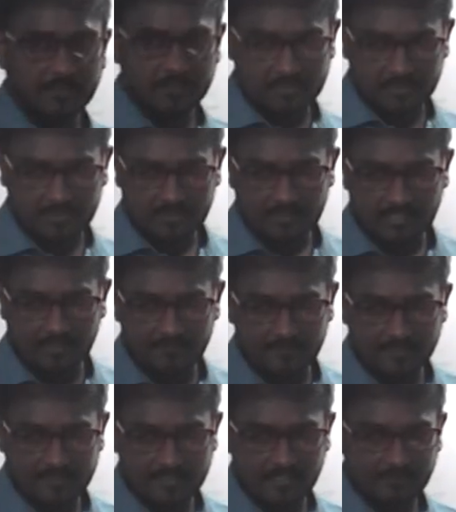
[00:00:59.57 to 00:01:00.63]
inputs,
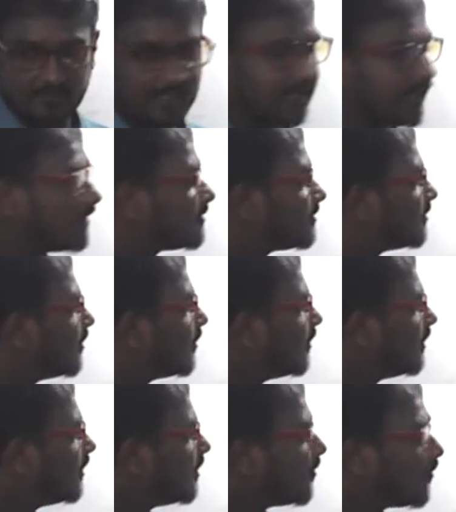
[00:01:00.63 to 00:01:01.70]
now first thing we need to
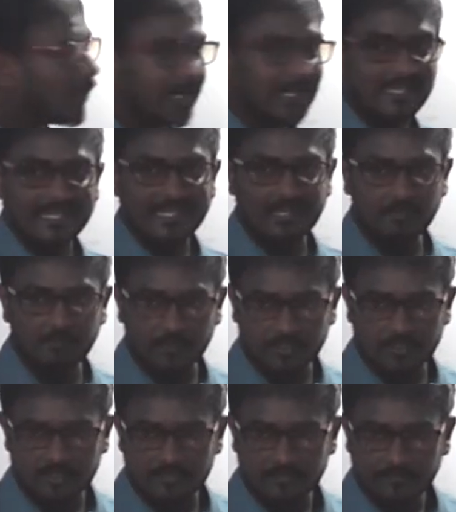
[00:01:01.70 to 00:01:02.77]
know what are the
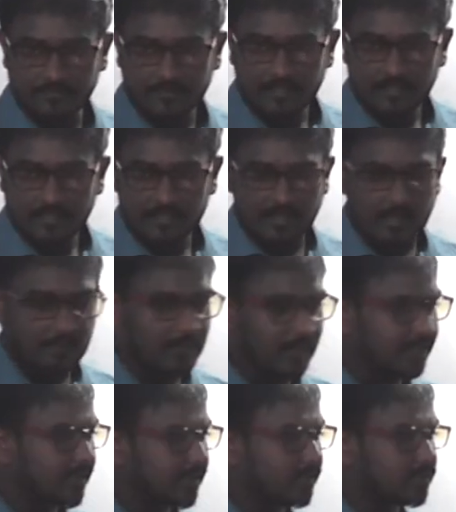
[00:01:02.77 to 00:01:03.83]
inputs. Now
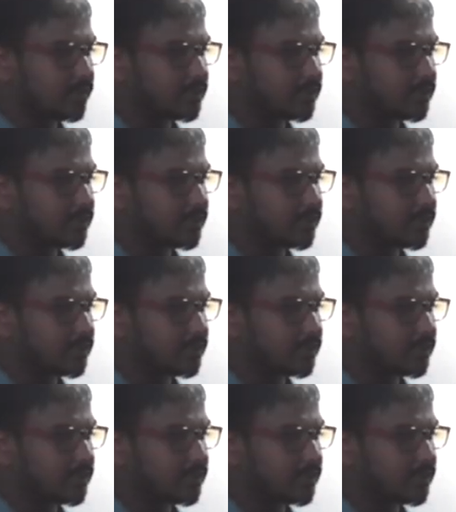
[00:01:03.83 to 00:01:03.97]
what